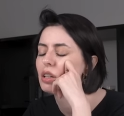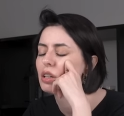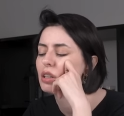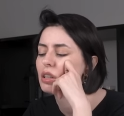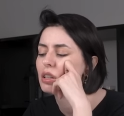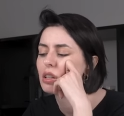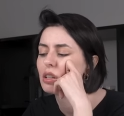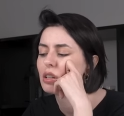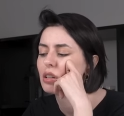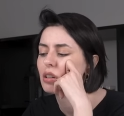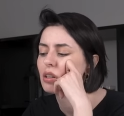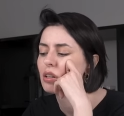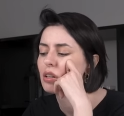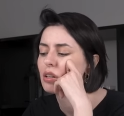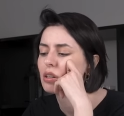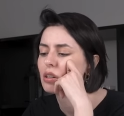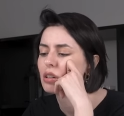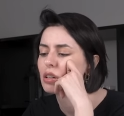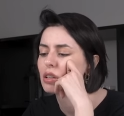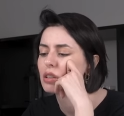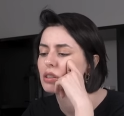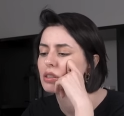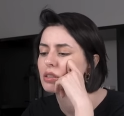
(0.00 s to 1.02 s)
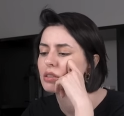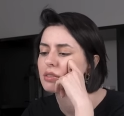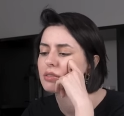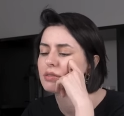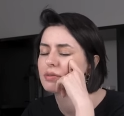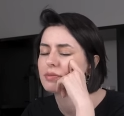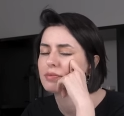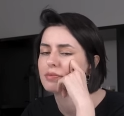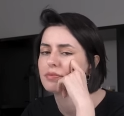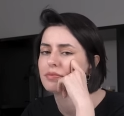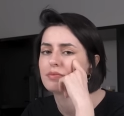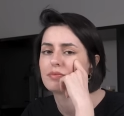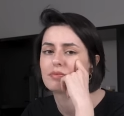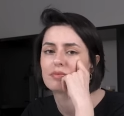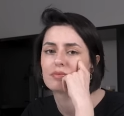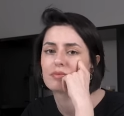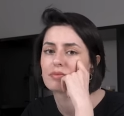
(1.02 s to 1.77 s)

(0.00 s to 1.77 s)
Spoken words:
Nobody speaks.